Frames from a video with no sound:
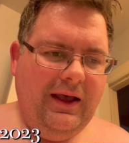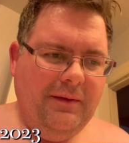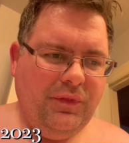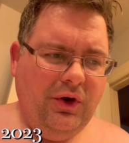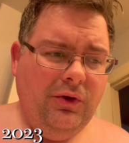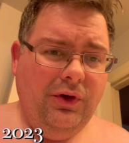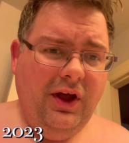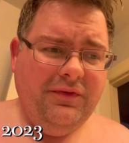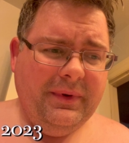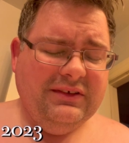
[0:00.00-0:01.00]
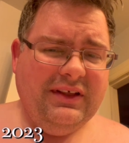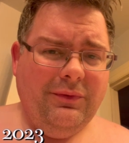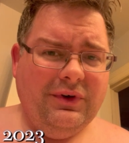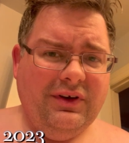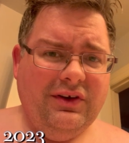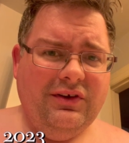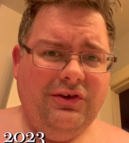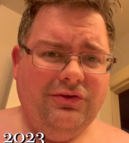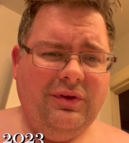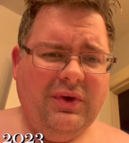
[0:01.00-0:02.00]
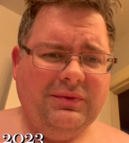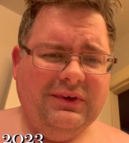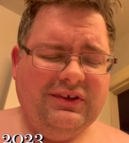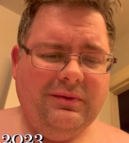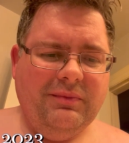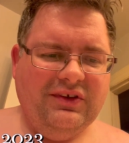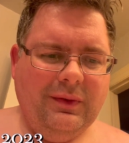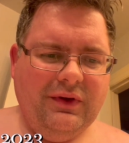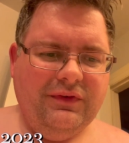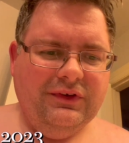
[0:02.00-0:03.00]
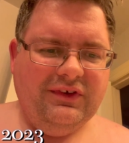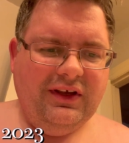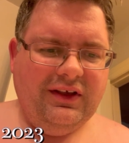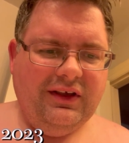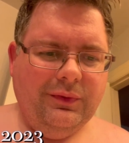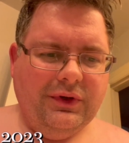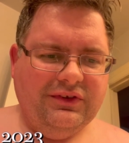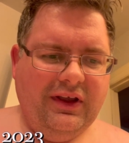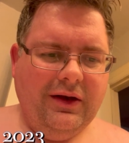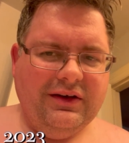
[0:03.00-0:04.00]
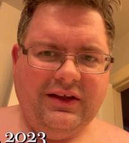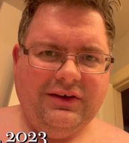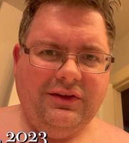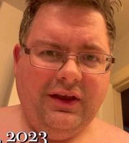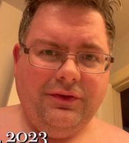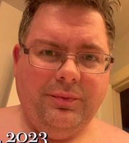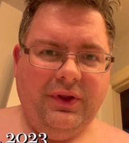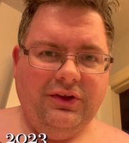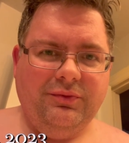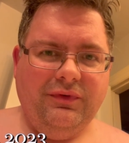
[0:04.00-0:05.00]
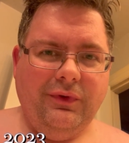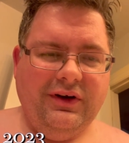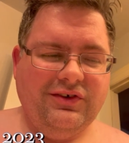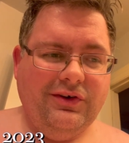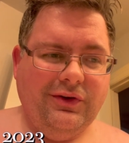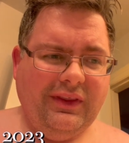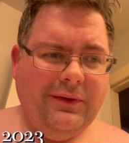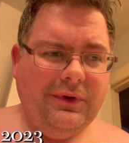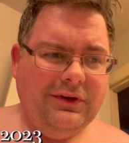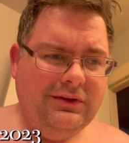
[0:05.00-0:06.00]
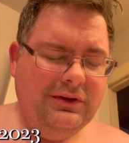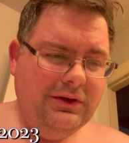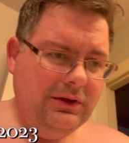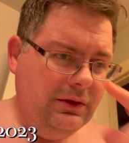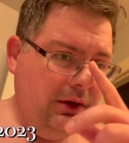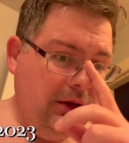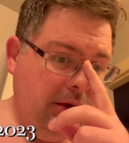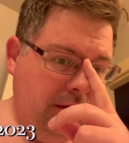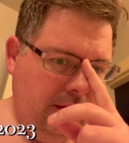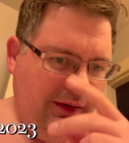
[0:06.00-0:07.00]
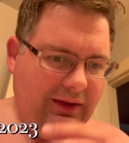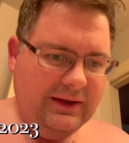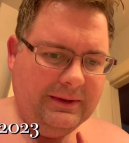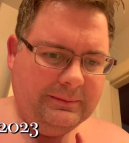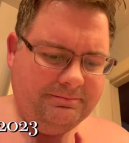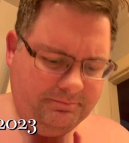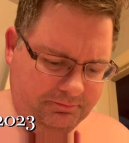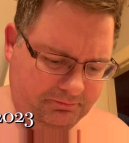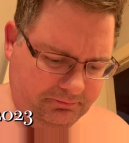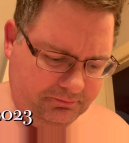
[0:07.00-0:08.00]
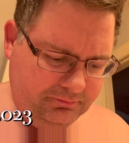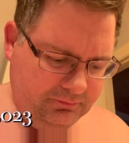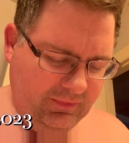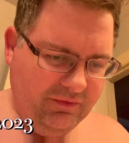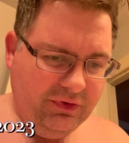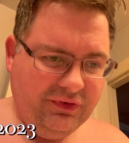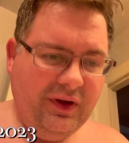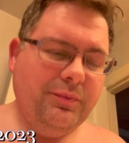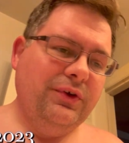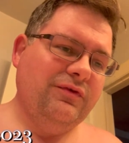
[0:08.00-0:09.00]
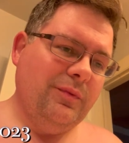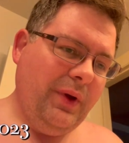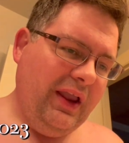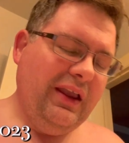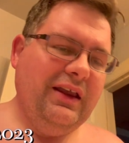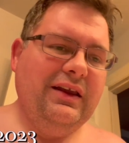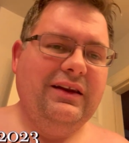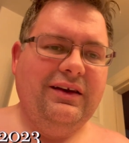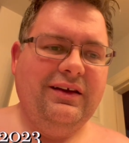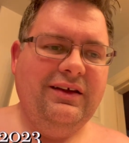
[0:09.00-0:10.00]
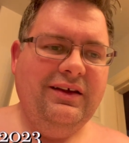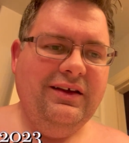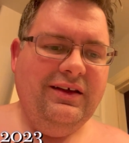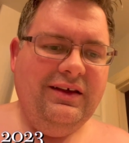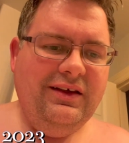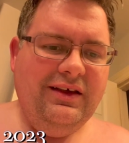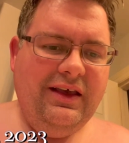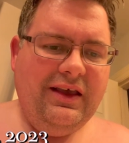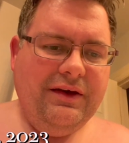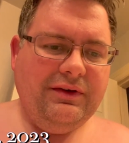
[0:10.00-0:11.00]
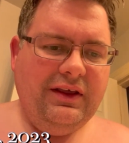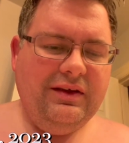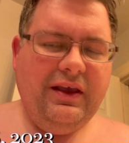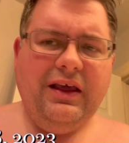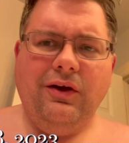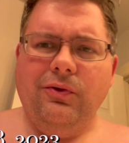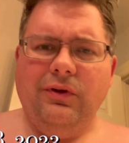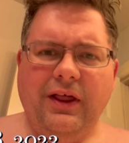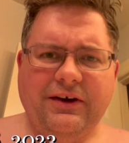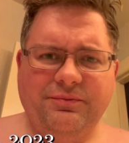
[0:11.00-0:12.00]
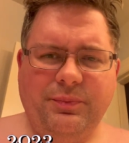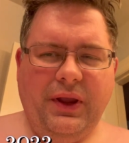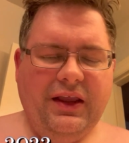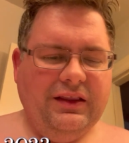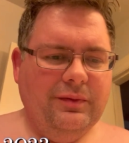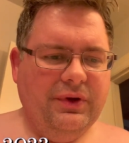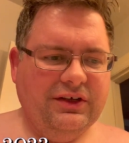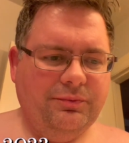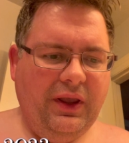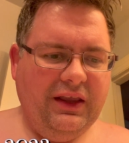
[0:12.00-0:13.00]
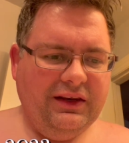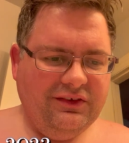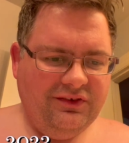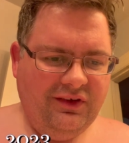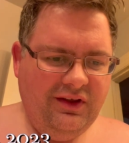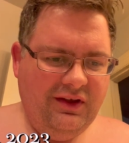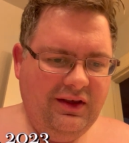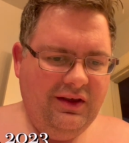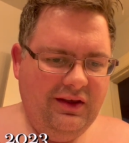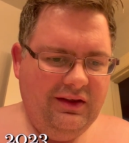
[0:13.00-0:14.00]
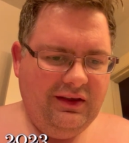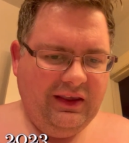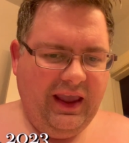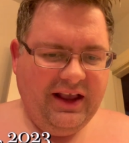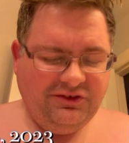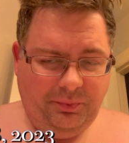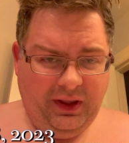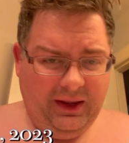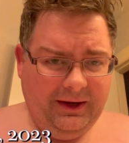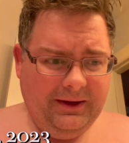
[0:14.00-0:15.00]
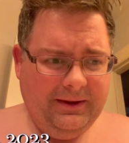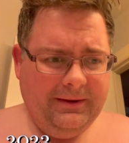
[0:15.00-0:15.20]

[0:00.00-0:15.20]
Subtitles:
I'm gonna hold off because that one usually makes my stomach feel sick. I want to see how I take to the other pills before I start doing that one. I've also got pills for pain and haven't had a whole lot of pain. The biggest pain is gas pain,